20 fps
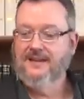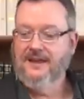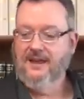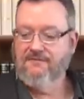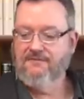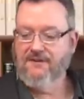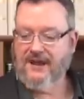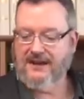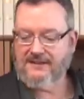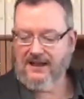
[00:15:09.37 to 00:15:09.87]
In
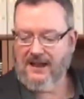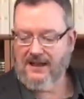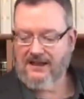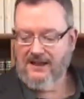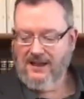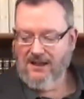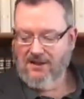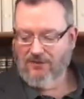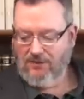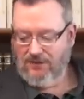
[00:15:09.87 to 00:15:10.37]
fact, I
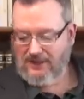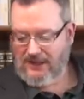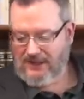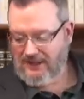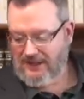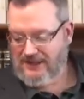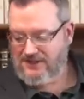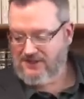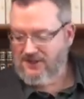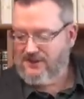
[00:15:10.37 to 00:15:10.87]
well
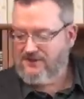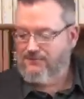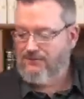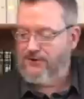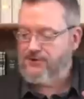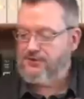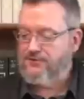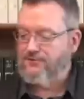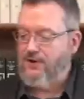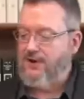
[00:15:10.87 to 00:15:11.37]
let's look
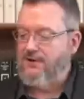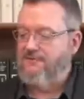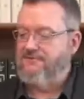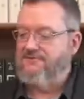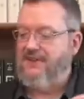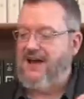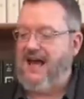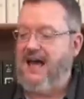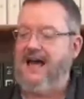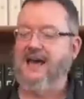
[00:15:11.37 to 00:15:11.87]
first of all
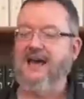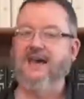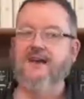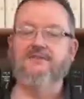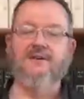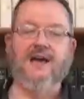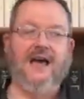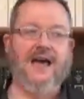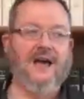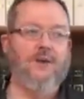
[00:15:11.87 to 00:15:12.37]

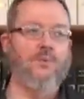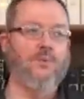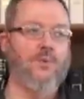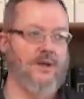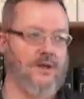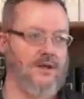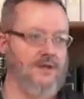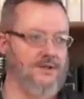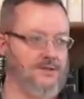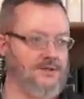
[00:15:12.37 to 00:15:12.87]
five I
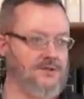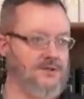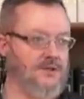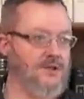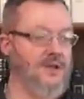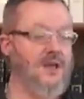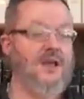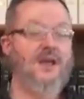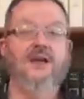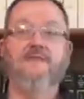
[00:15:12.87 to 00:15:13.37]
wills.
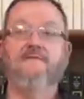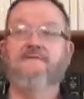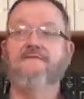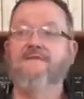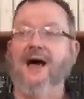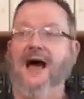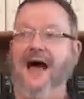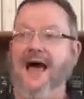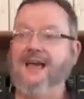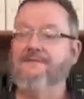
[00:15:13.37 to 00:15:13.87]

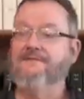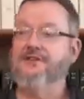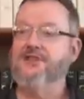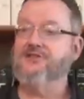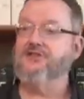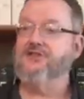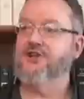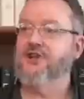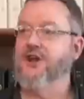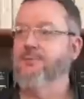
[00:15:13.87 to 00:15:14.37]
5
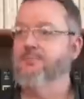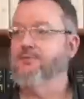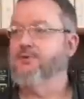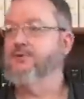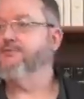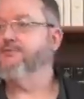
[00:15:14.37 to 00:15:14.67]
is the number